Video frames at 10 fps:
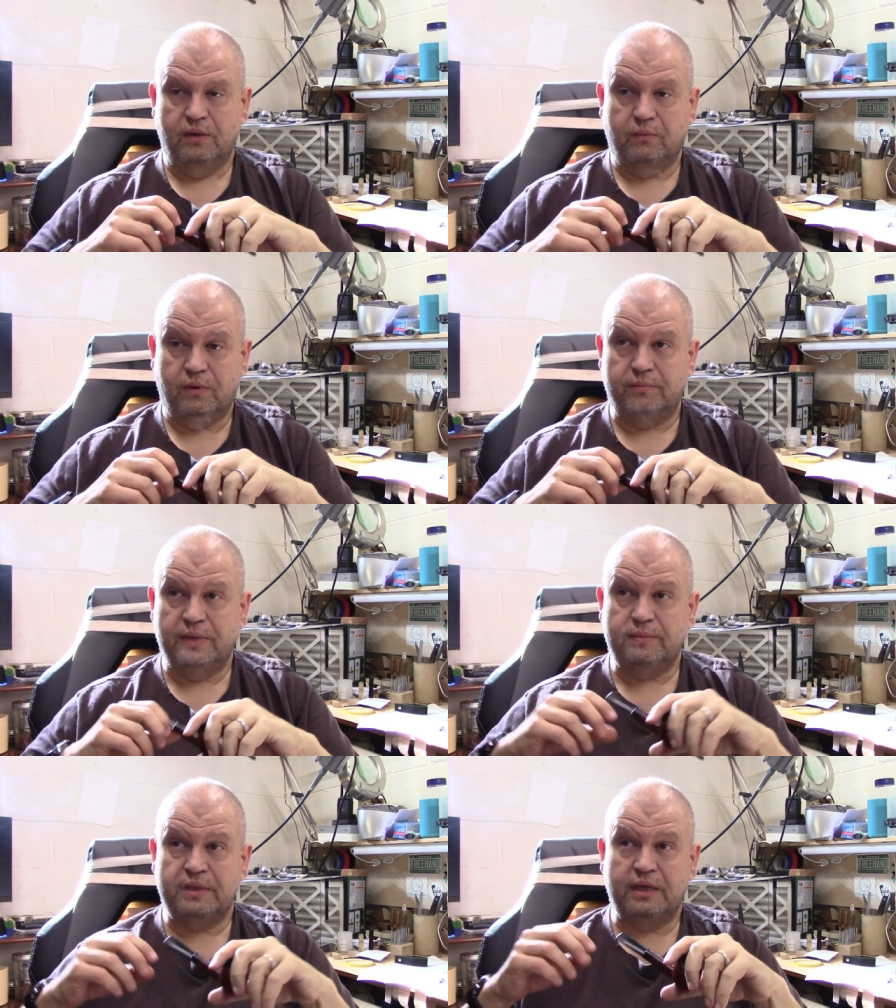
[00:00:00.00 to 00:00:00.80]
Well,
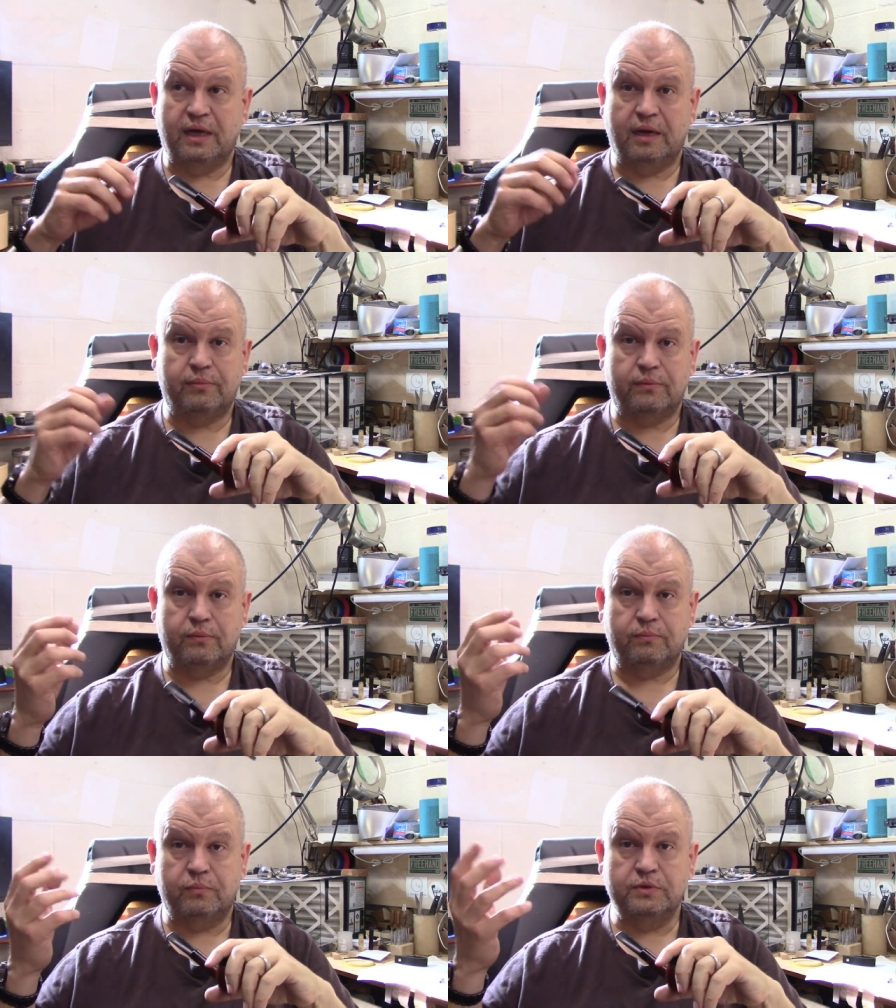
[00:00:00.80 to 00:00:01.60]
maybe the
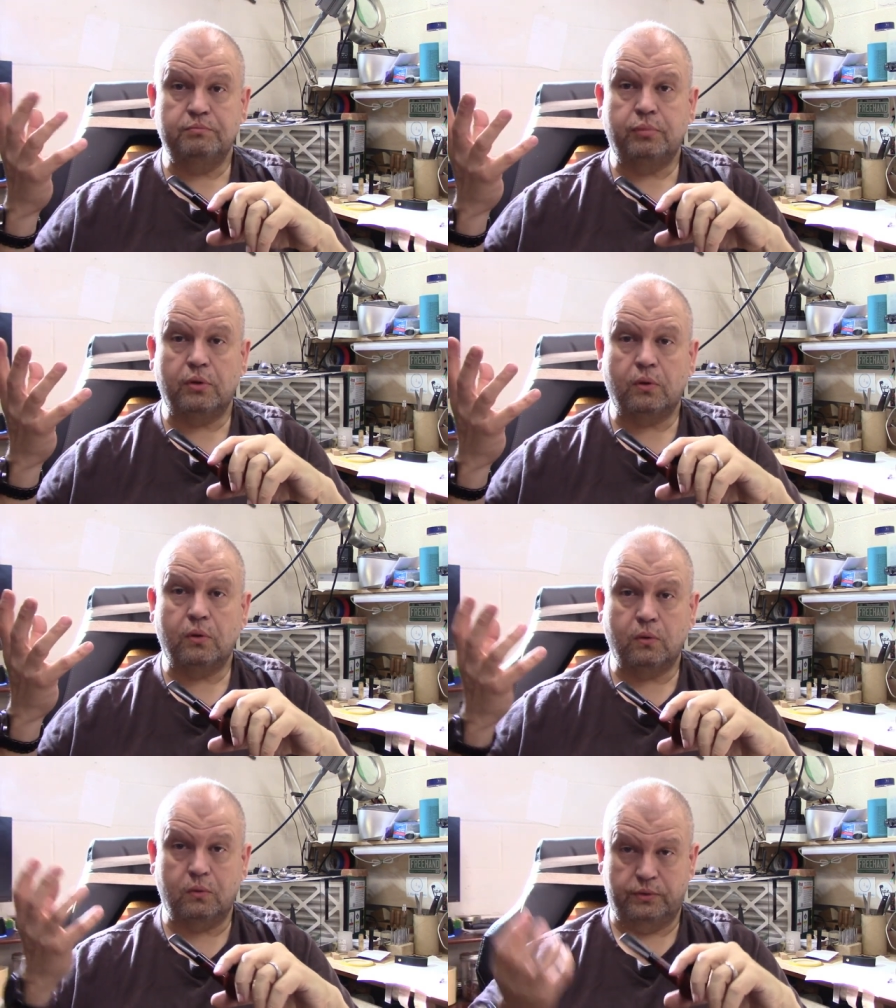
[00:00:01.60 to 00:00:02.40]
apple was
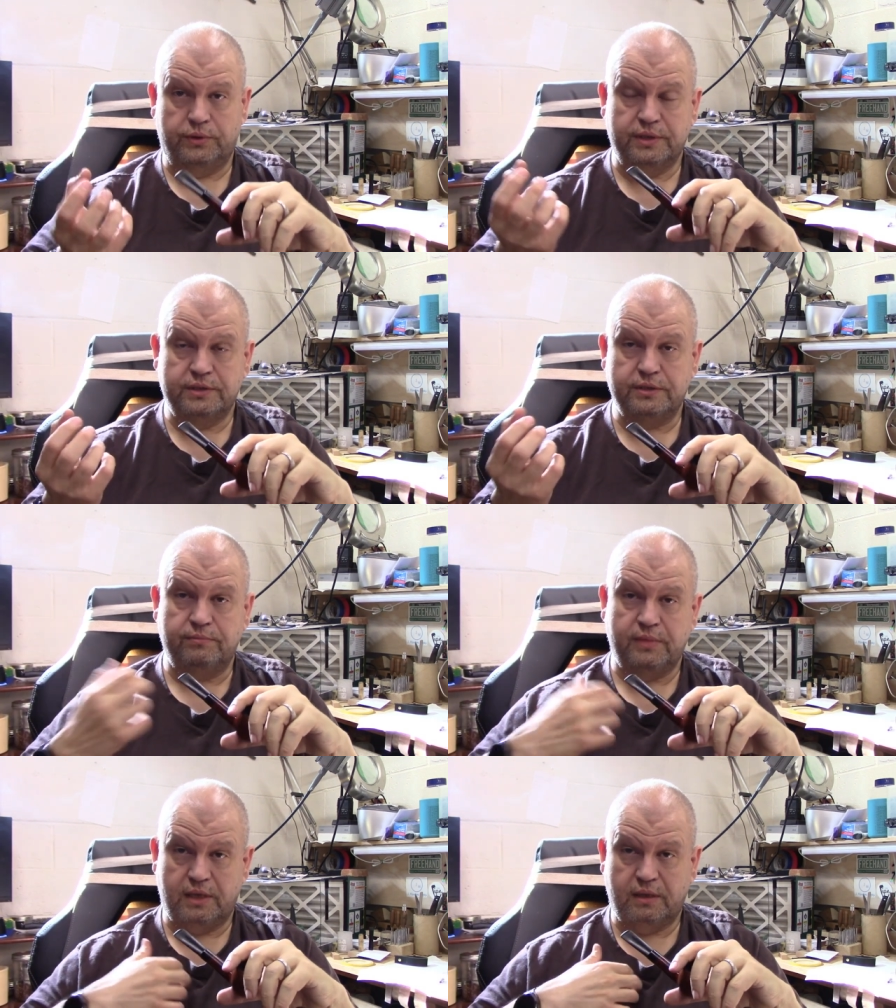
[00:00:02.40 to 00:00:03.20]
pulled to
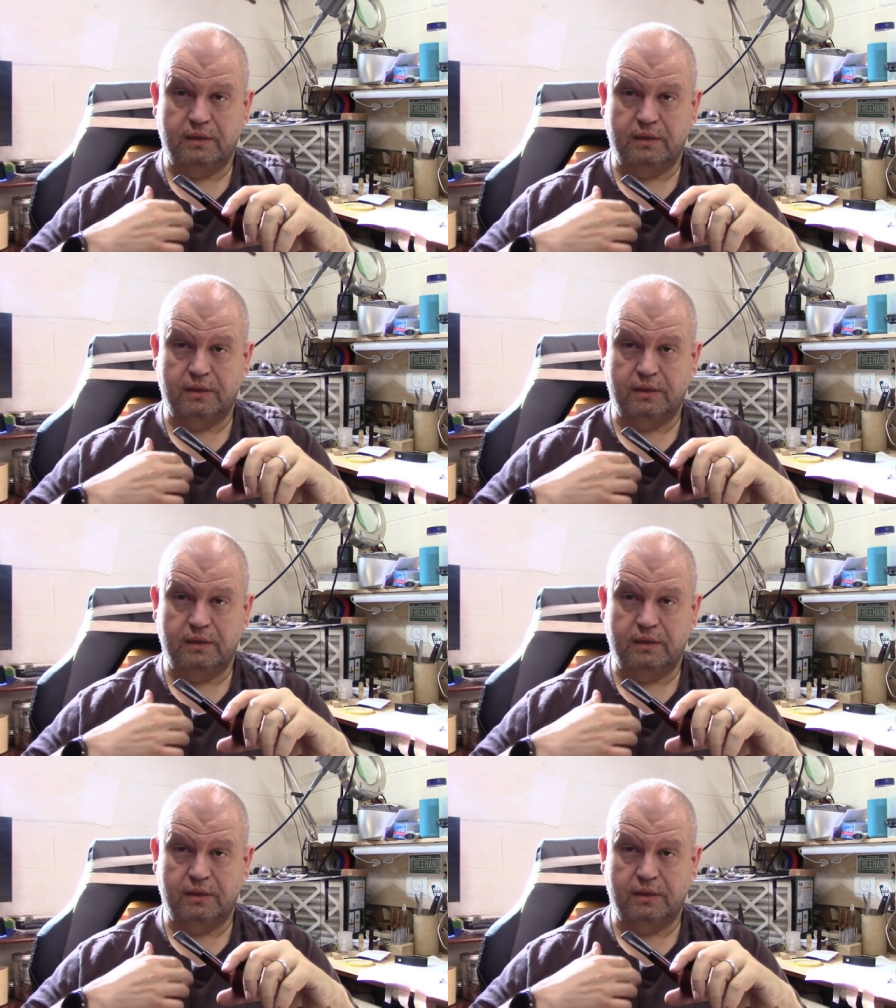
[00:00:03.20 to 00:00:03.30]
me